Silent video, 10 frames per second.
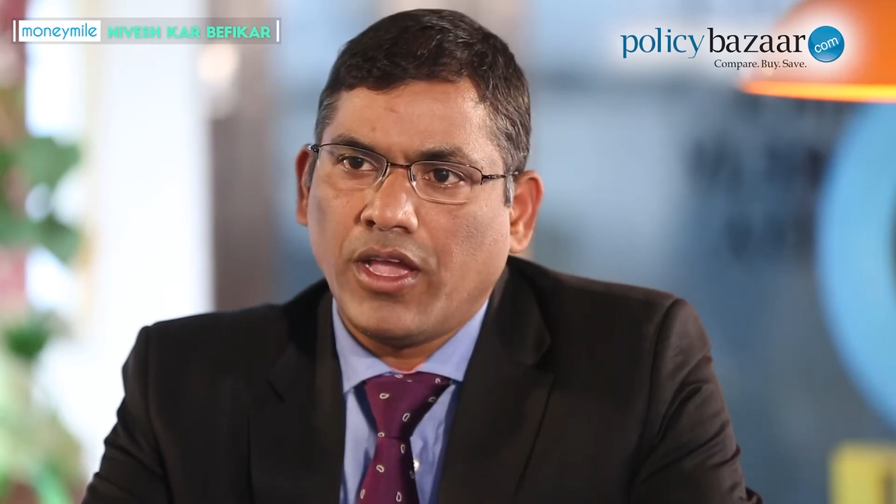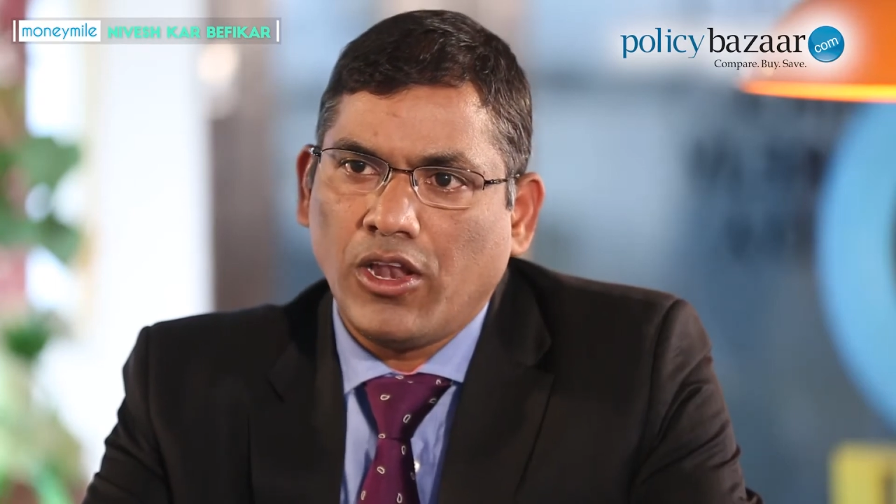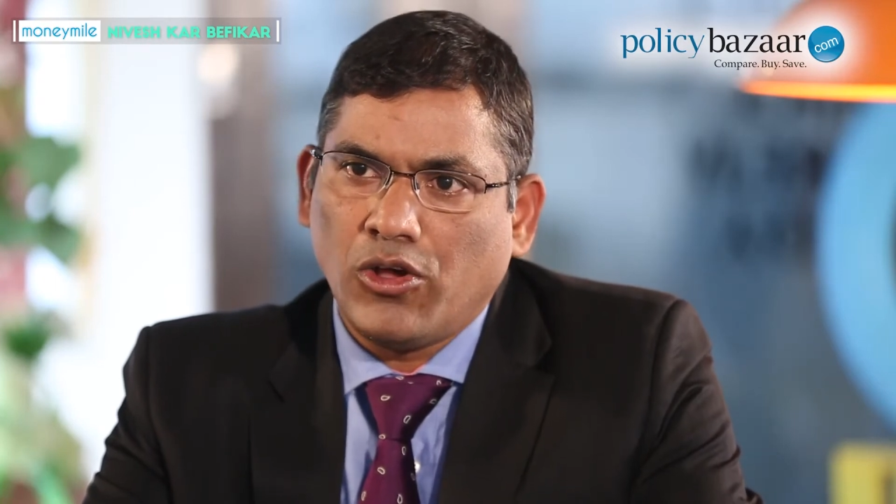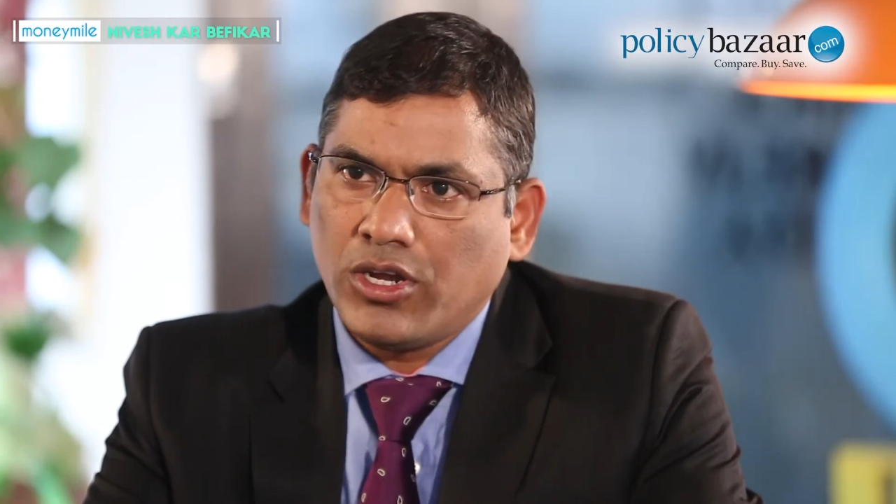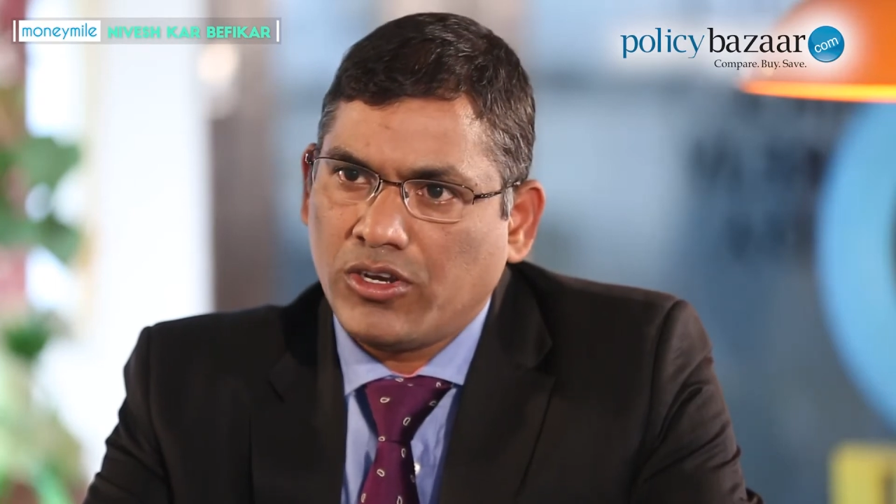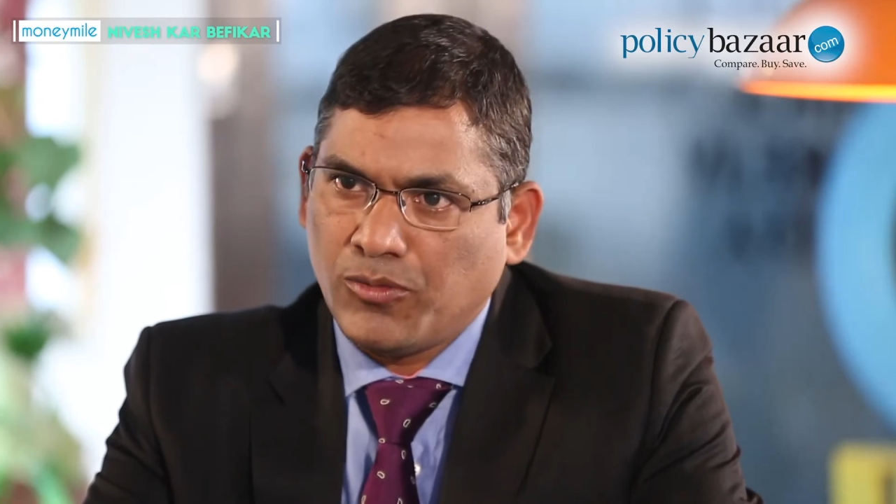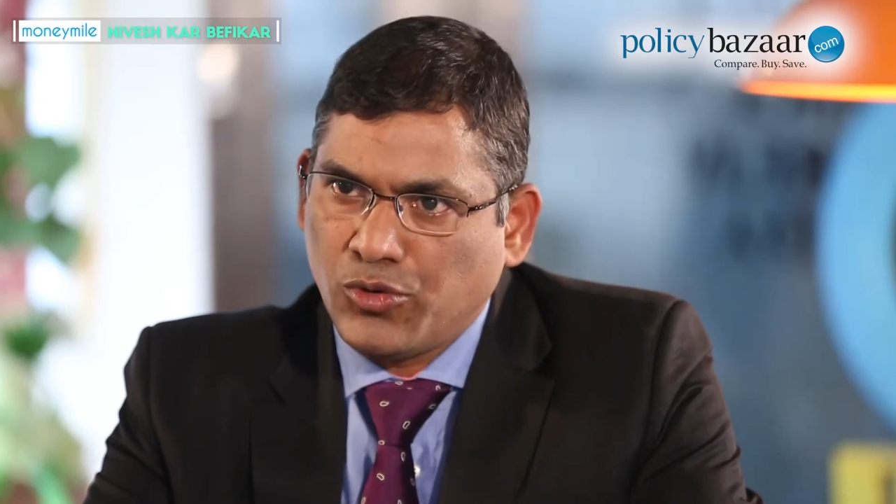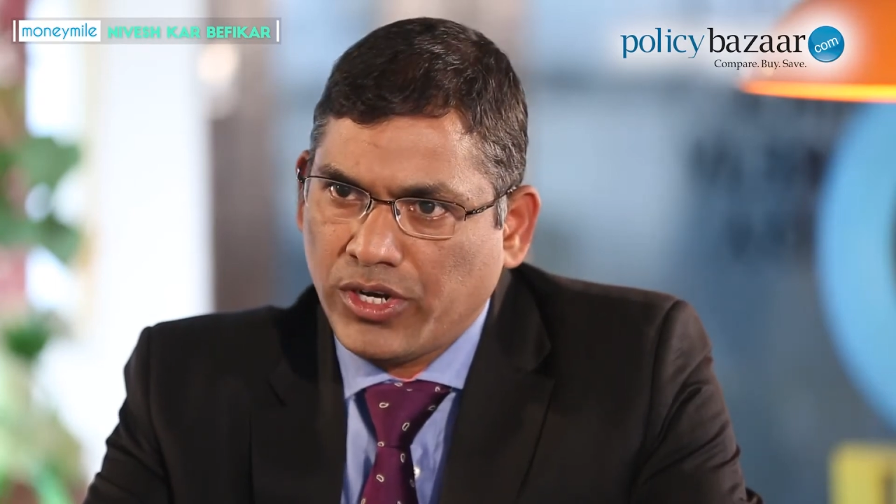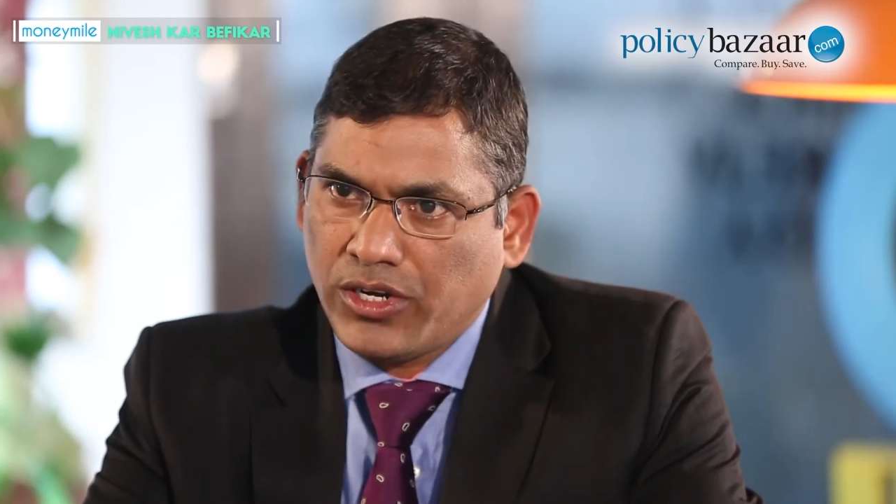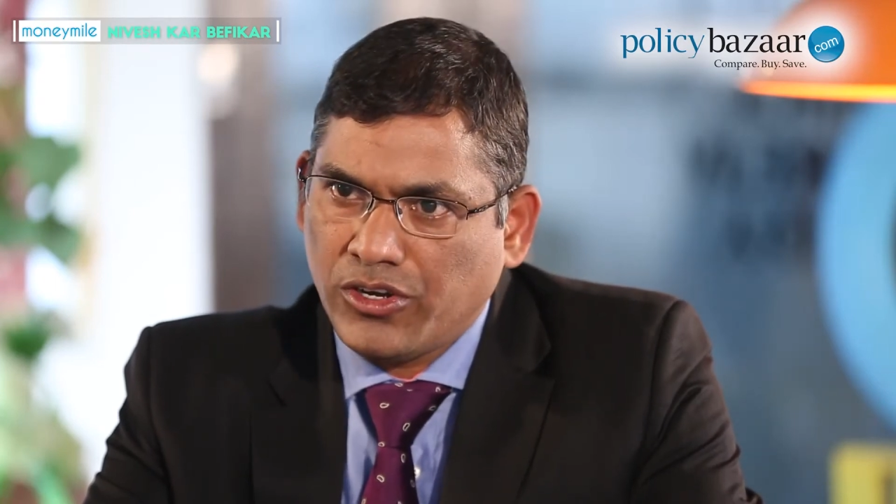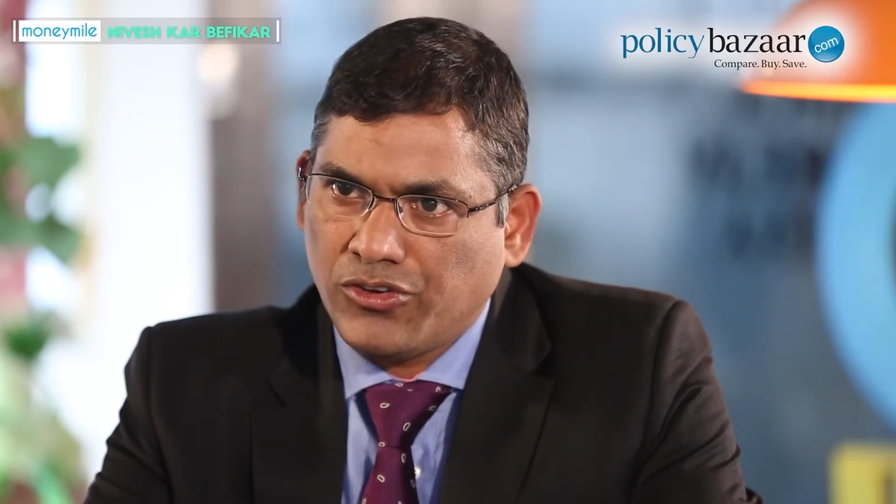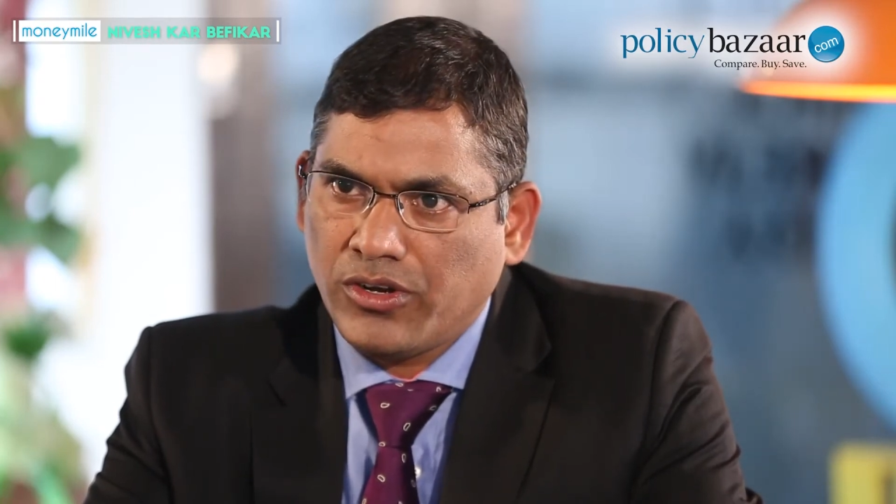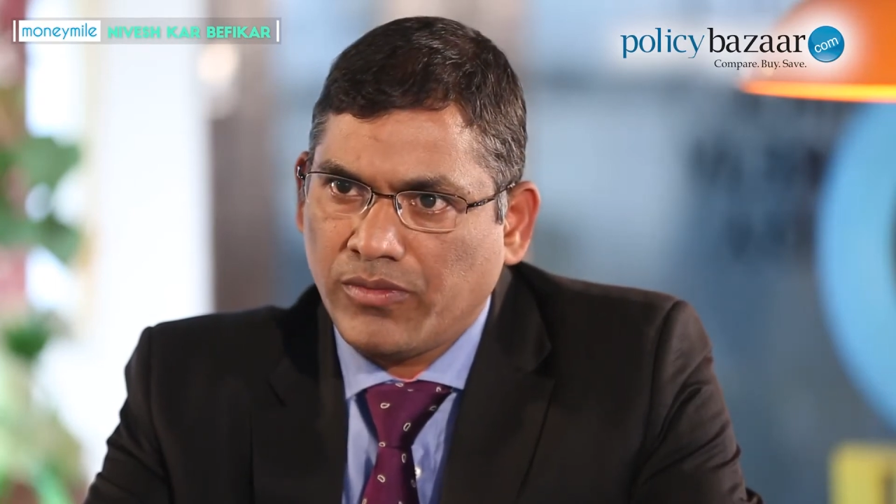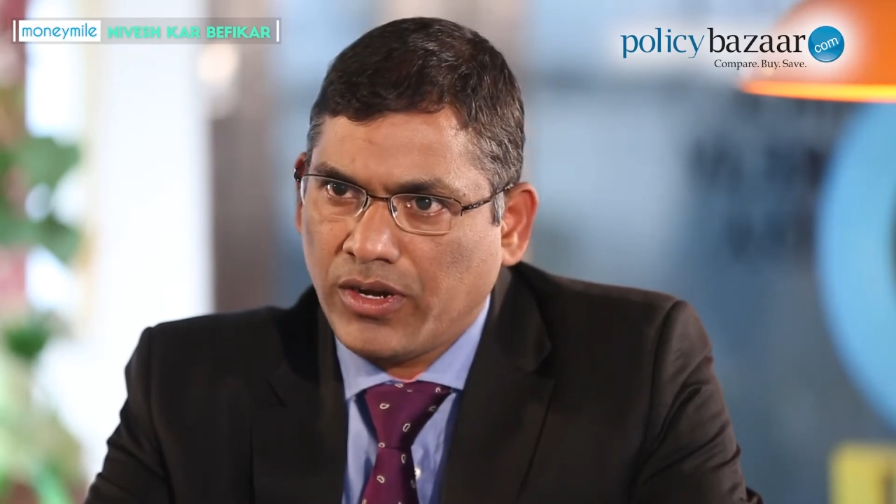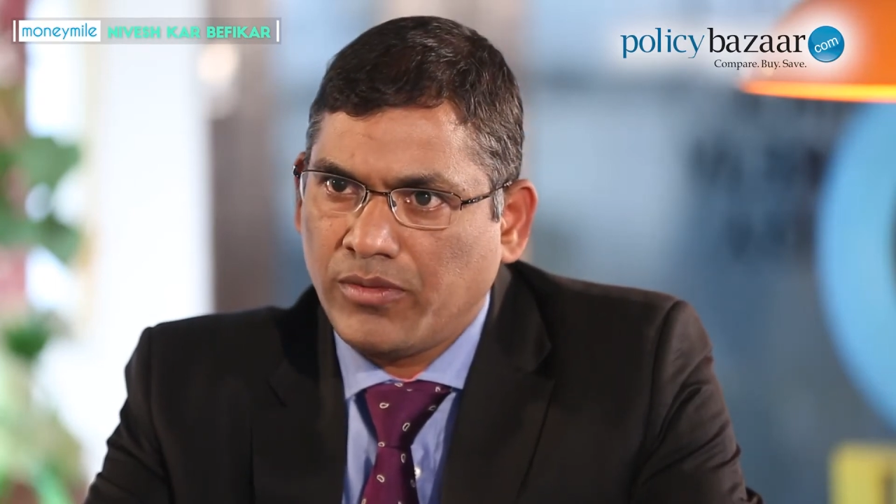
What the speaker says: a longer-term orientation